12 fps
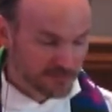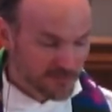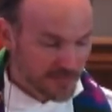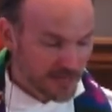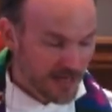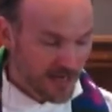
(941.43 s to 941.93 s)

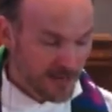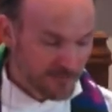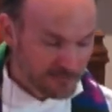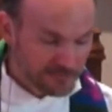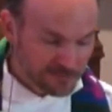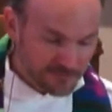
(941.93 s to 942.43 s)

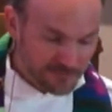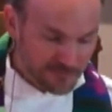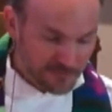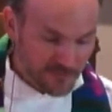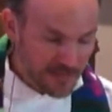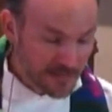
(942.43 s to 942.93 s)

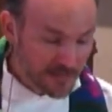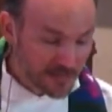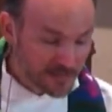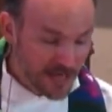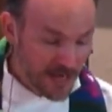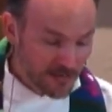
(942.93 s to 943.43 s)

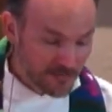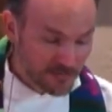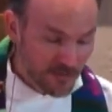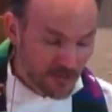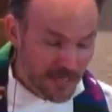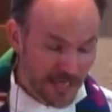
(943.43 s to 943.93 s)
that
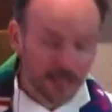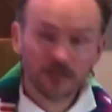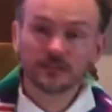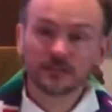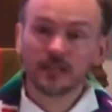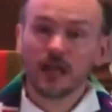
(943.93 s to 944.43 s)

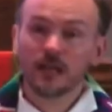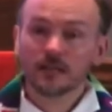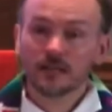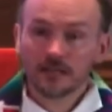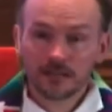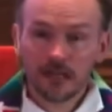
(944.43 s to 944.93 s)
volcanoes are
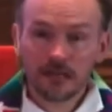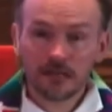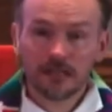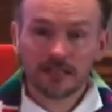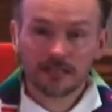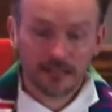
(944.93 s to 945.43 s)

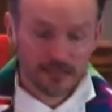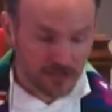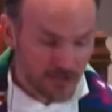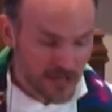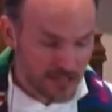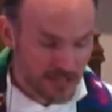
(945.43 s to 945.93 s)
certainly
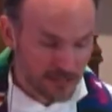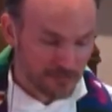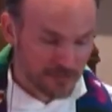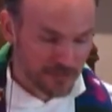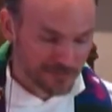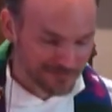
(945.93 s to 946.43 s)
destructive.
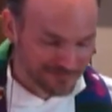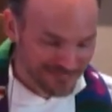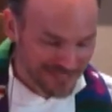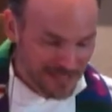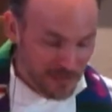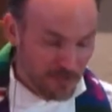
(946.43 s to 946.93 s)

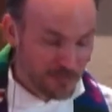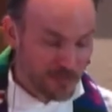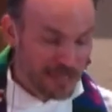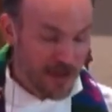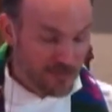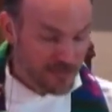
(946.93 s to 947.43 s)
But
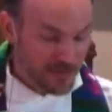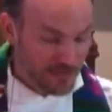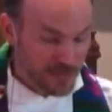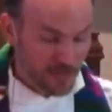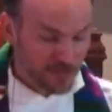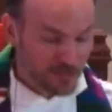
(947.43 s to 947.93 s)
without them,
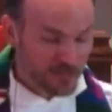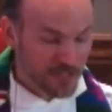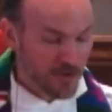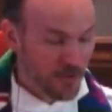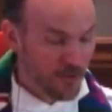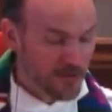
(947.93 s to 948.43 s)
there would be
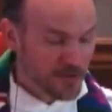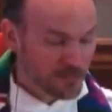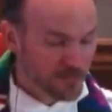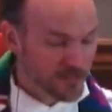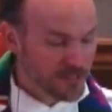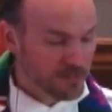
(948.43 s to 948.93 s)
no
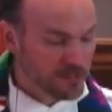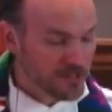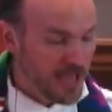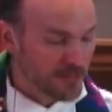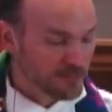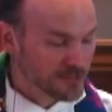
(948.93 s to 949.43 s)
breathable
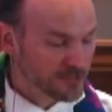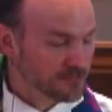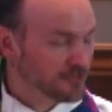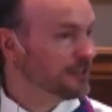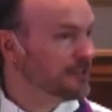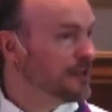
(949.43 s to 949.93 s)

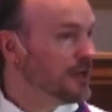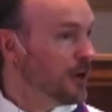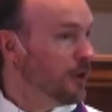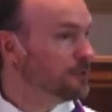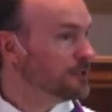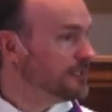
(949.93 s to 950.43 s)
atmosphere,
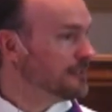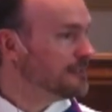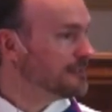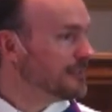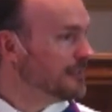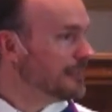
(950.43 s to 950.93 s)

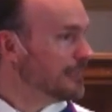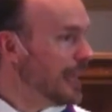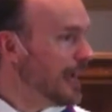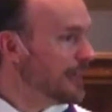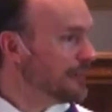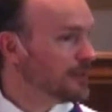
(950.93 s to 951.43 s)
oceans,
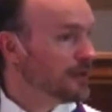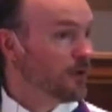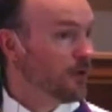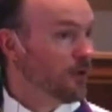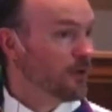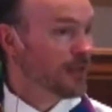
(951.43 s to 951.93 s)
land,
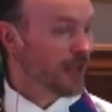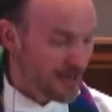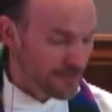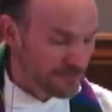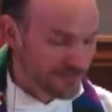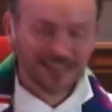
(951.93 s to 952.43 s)
or
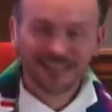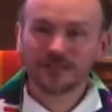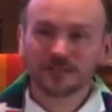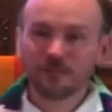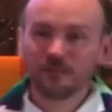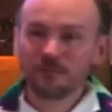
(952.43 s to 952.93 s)
life. That was
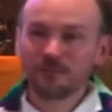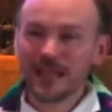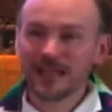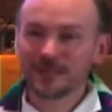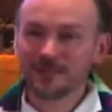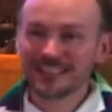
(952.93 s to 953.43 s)
a pale
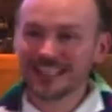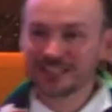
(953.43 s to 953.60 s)
imitation.